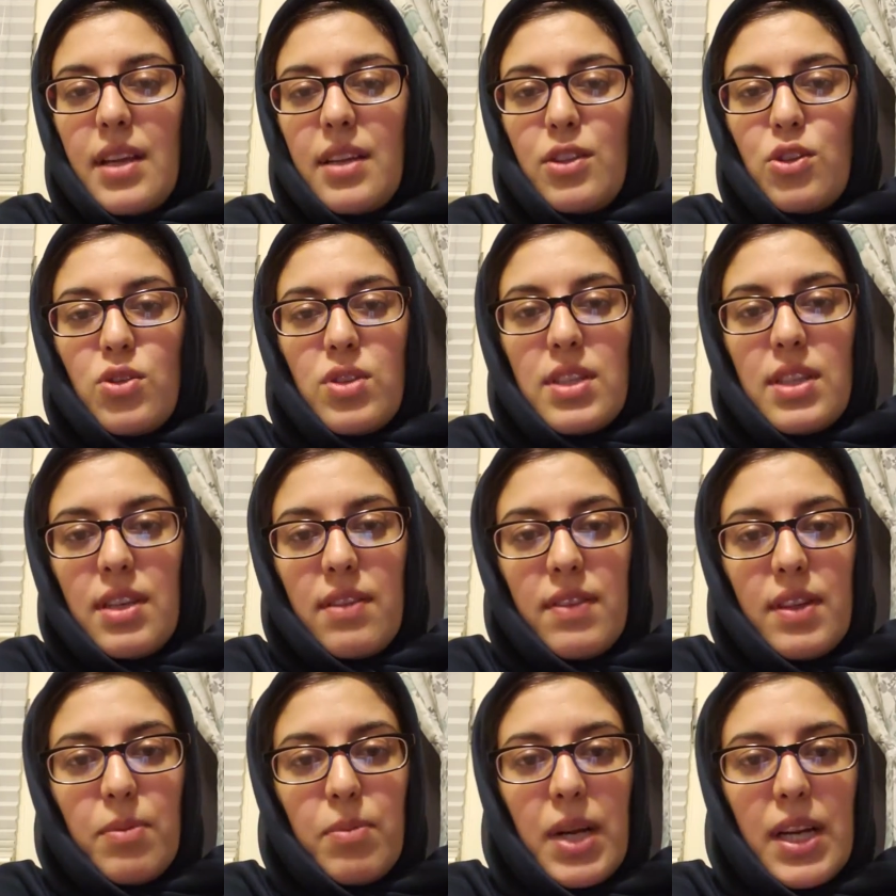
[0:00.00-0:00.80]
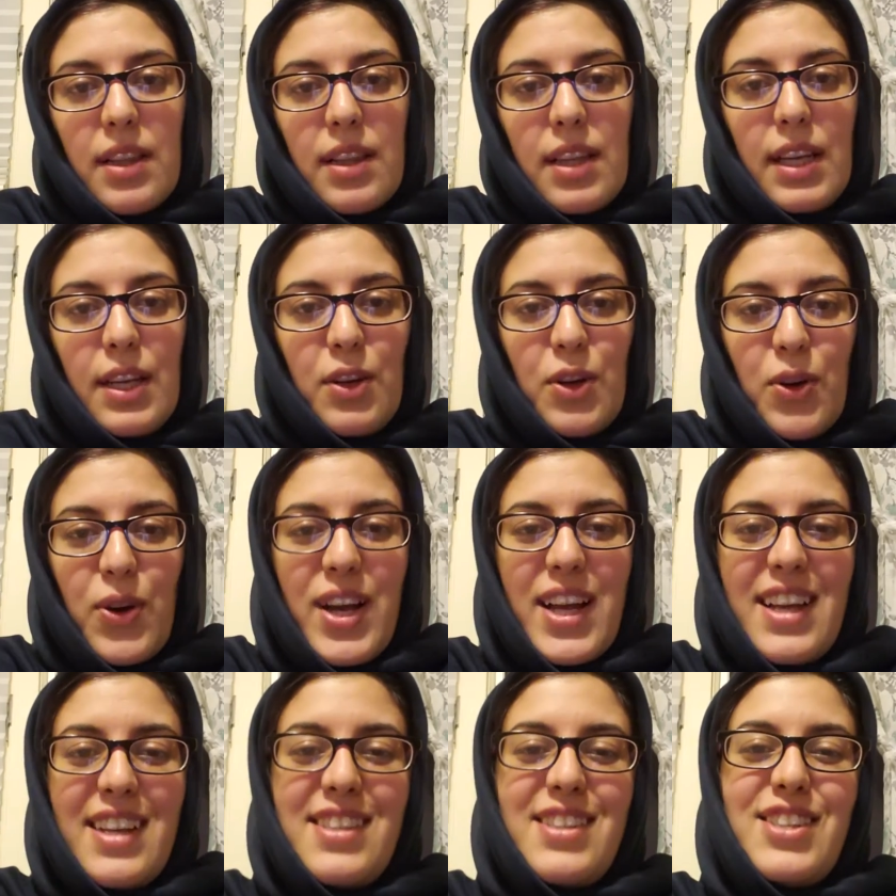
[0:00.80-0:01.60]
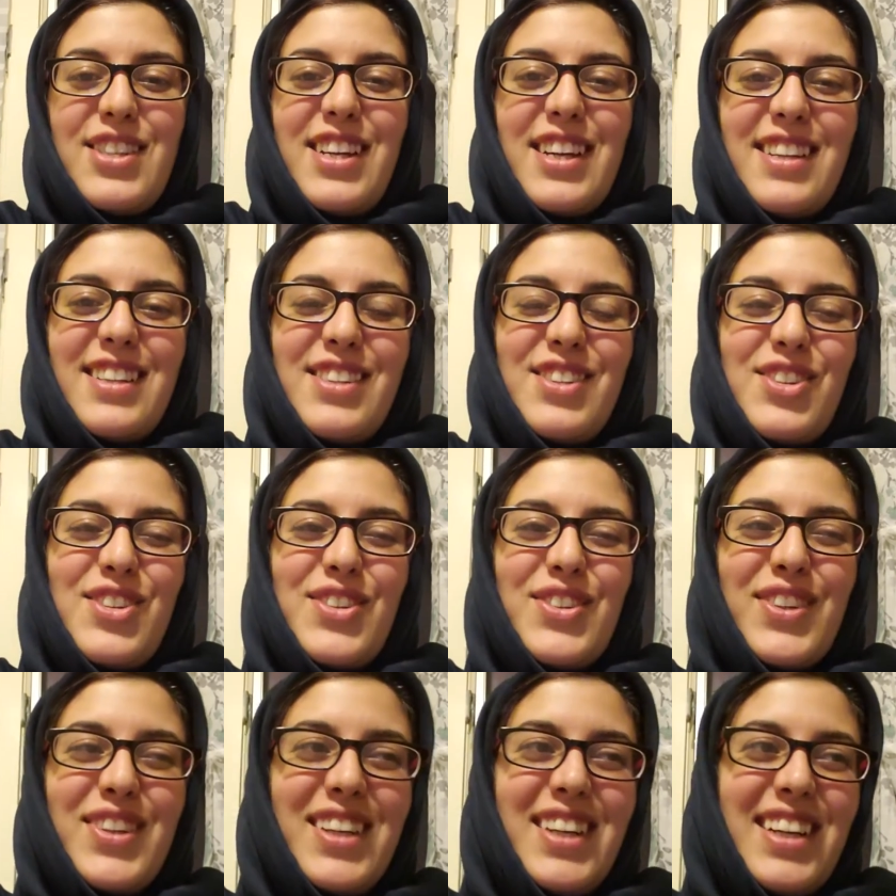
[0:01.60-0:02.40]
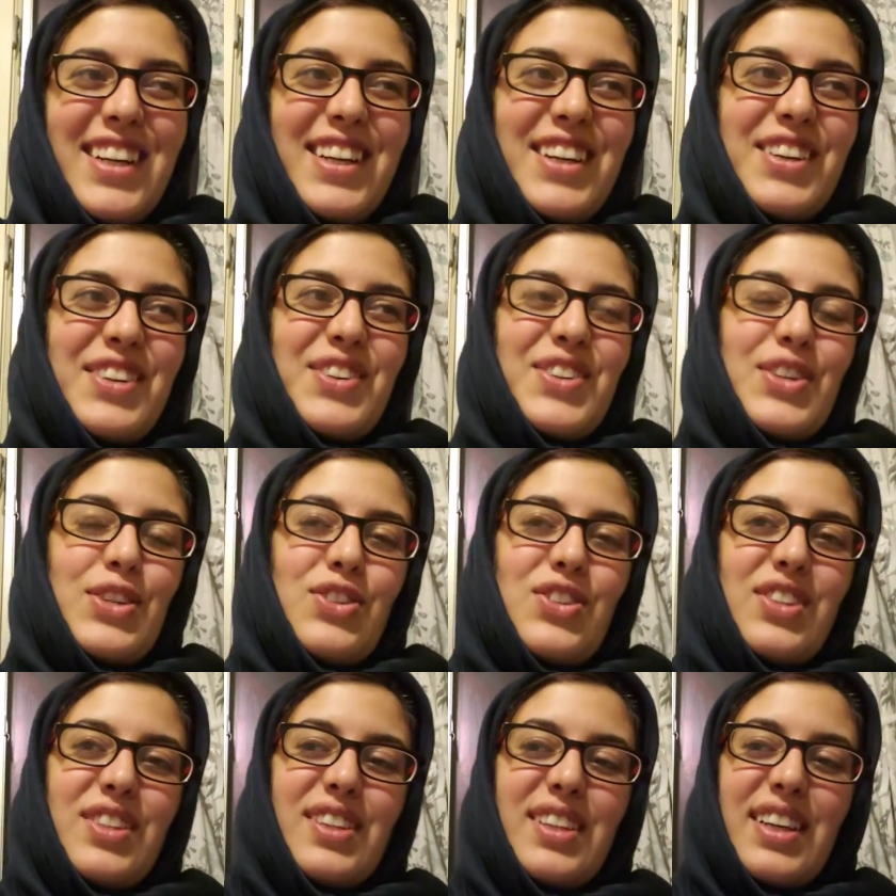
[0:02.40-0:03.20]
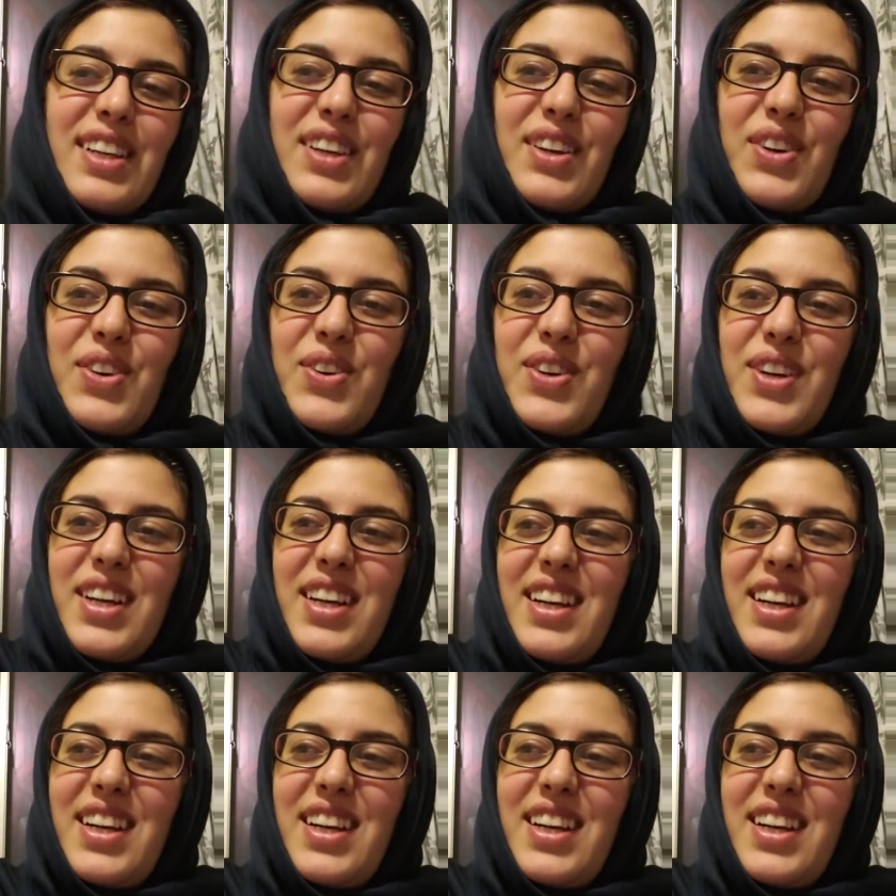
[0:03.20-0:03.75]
You see, even my lingo has changed to Christian lingo.